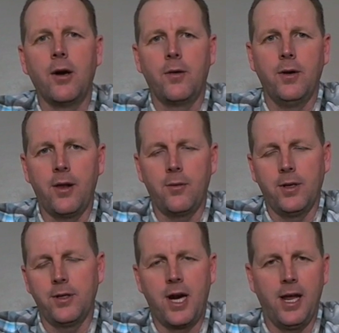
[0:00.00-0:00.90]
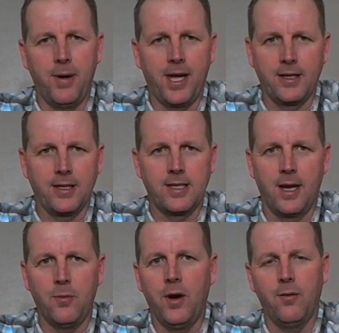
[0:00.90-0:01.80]
and go to another one and try to make it the
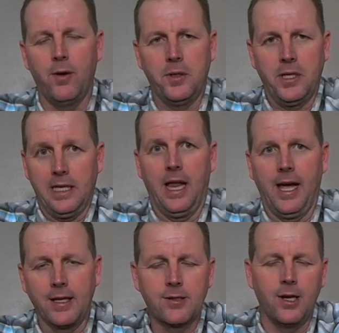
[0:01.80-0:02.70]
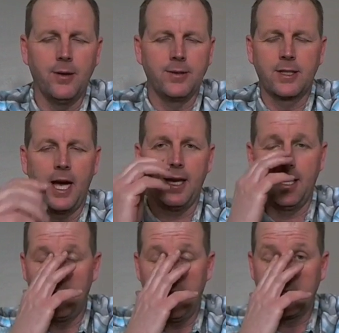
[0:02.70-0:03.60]
same way of what we didn't like. So it's kind
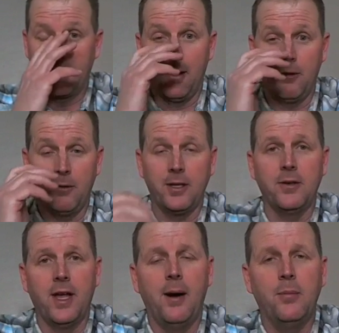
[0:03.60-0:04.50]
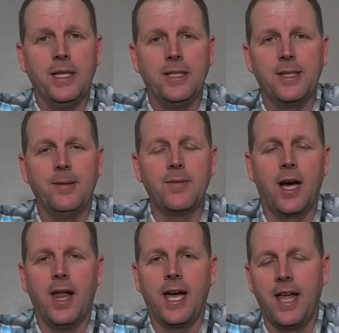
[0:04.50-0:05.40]
of interesting how we do that. But
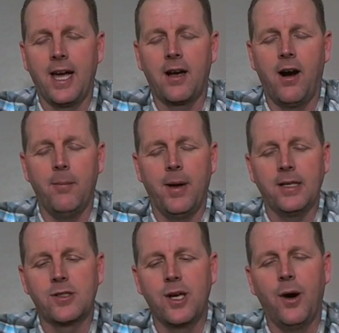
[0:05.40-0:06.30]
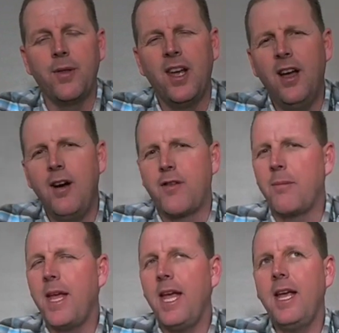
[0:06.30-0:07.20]
I like that comment. So
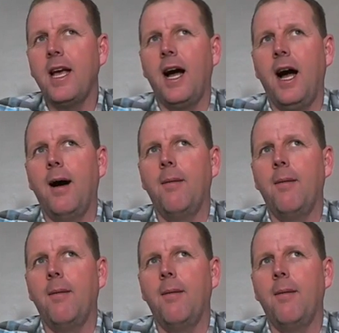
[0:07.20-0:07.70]
for me,